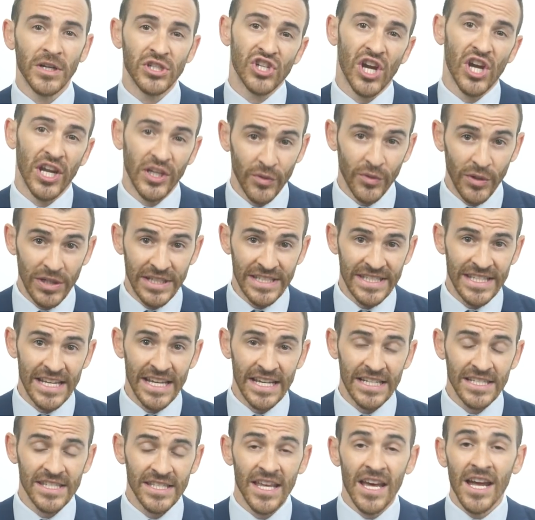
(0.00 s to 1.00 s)
on January
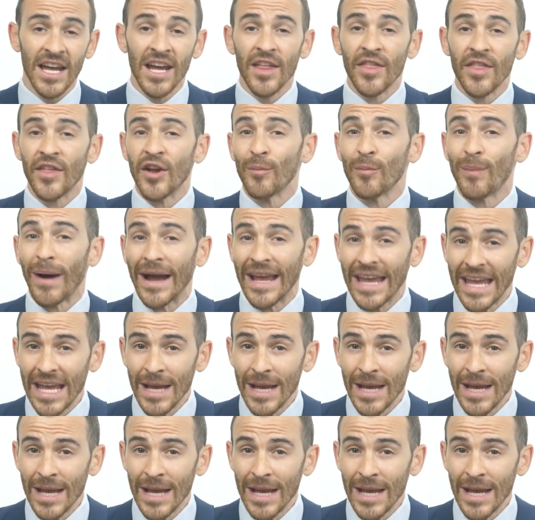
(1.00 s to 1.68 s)
6th, thereby